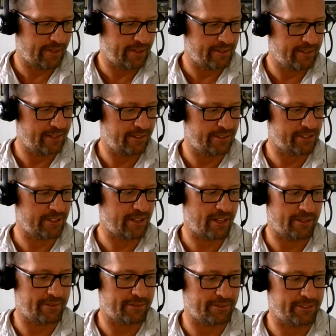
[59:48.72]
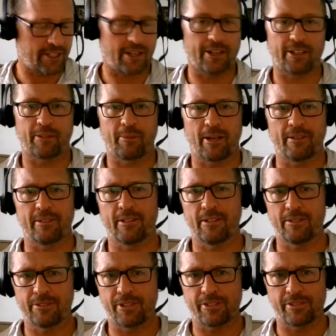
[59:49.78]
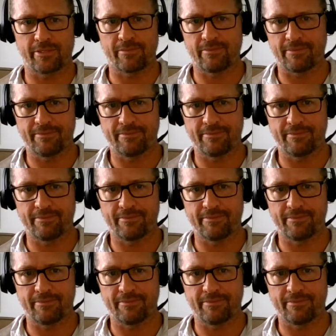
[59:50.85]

There's a lot of talk about, just